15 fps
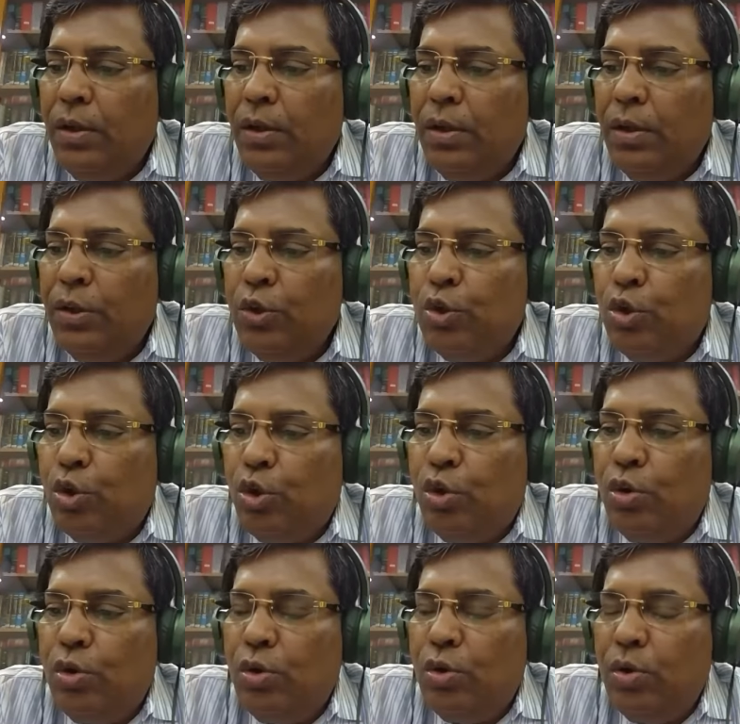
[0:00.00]

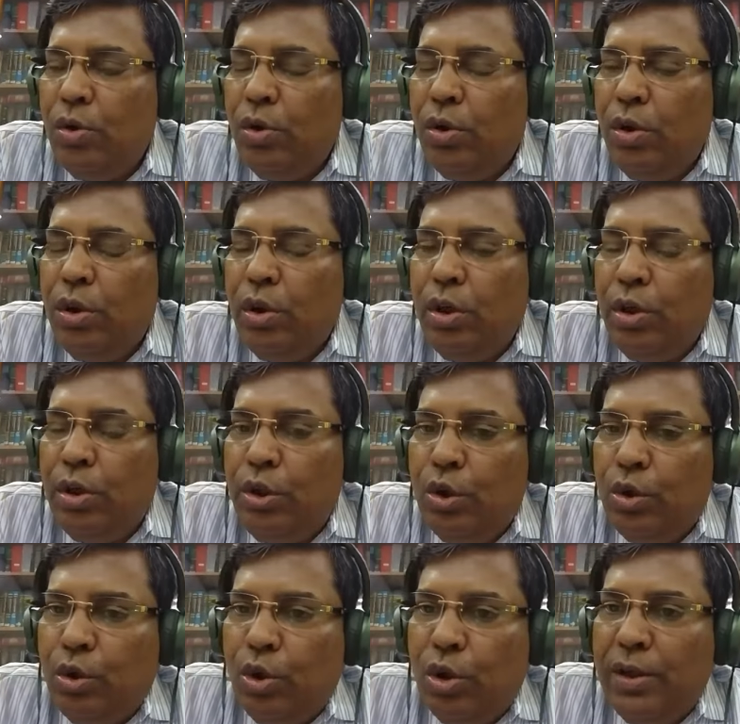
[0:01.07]
so
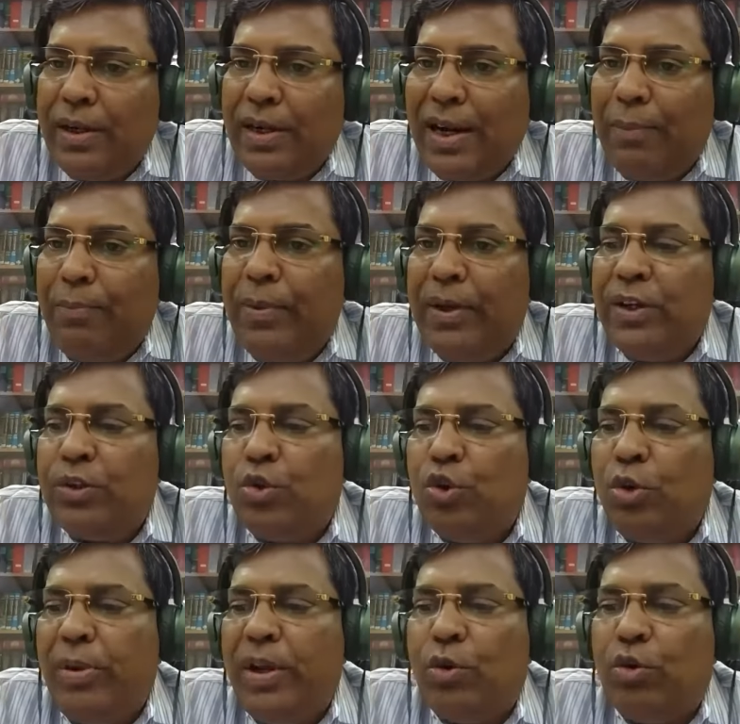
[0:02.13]
your drafting
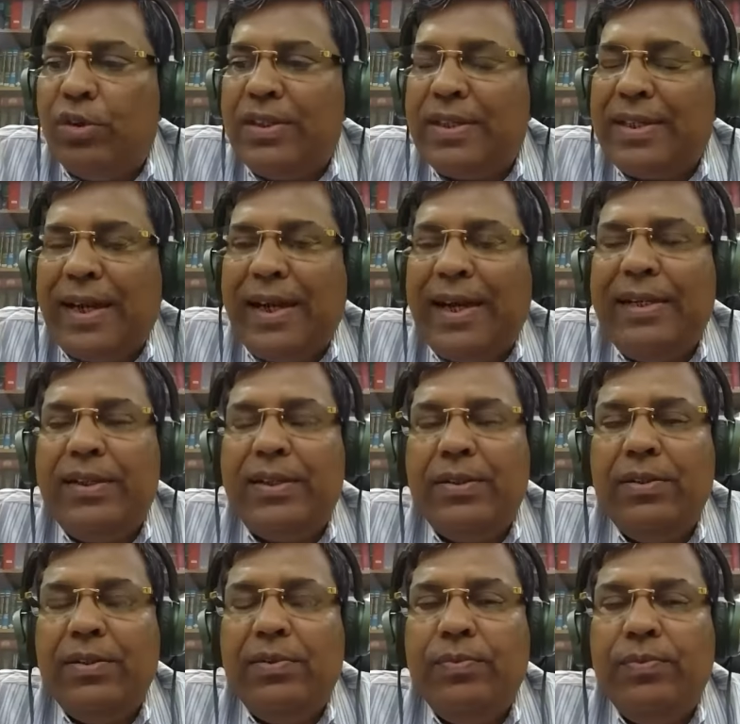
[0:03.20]
should be concise,
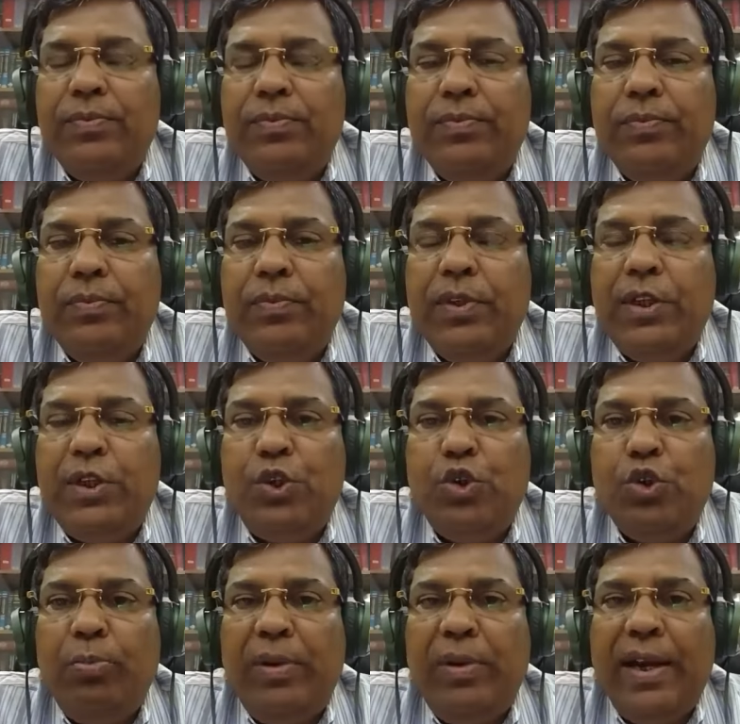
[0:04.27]
it
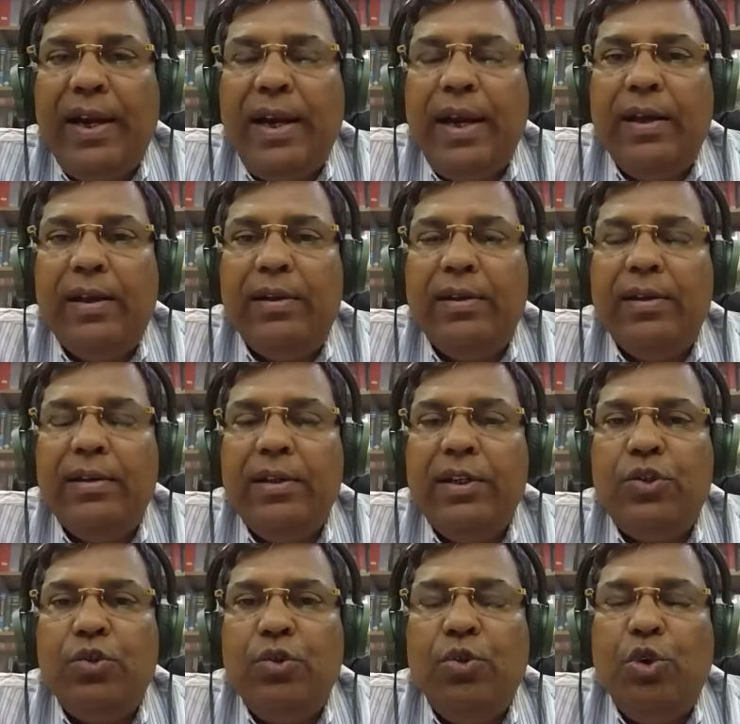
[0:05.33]
should be clear, it
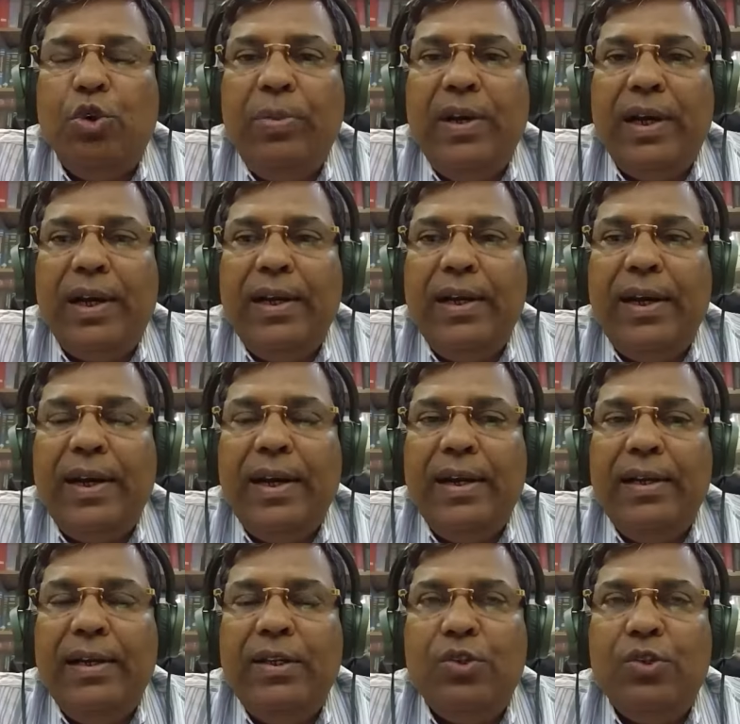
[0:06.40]
should not
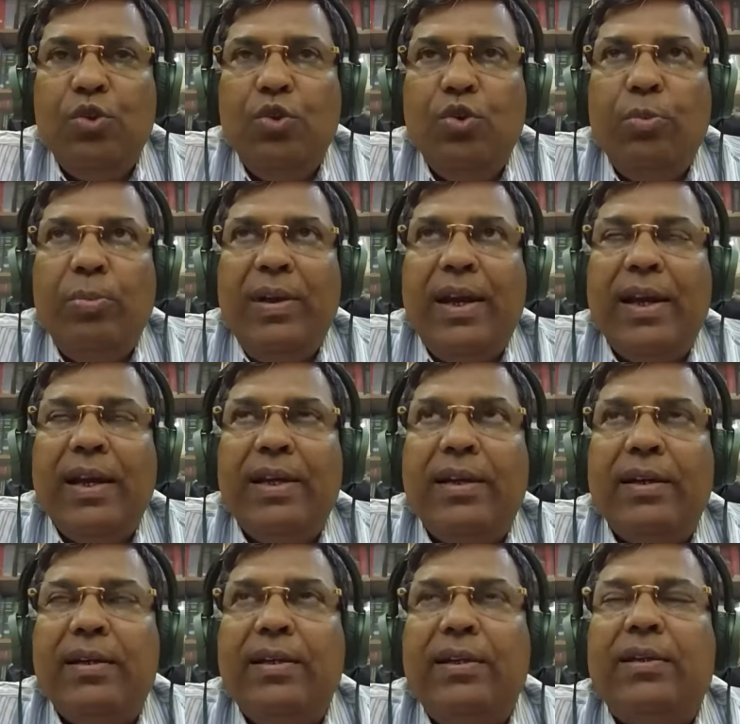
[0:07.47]
be
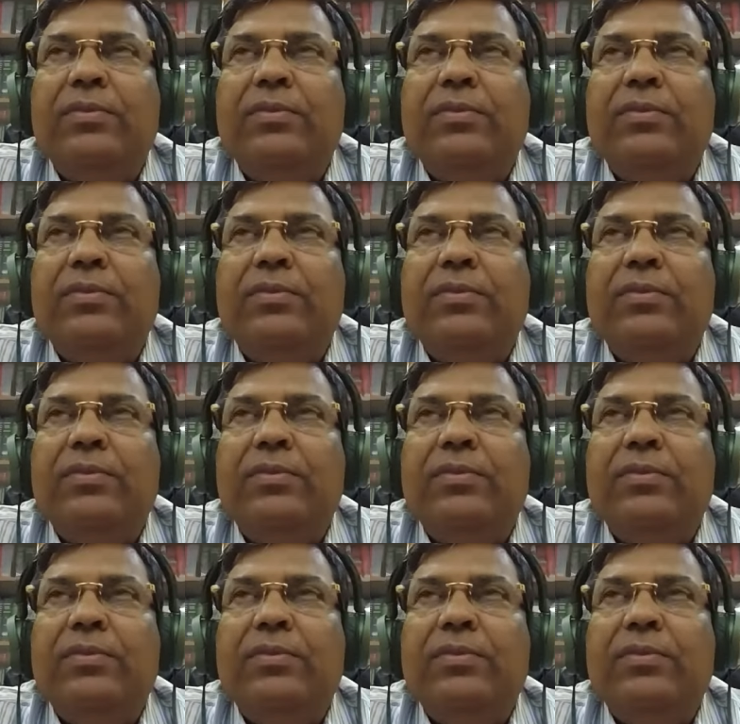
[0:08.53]
cluttered.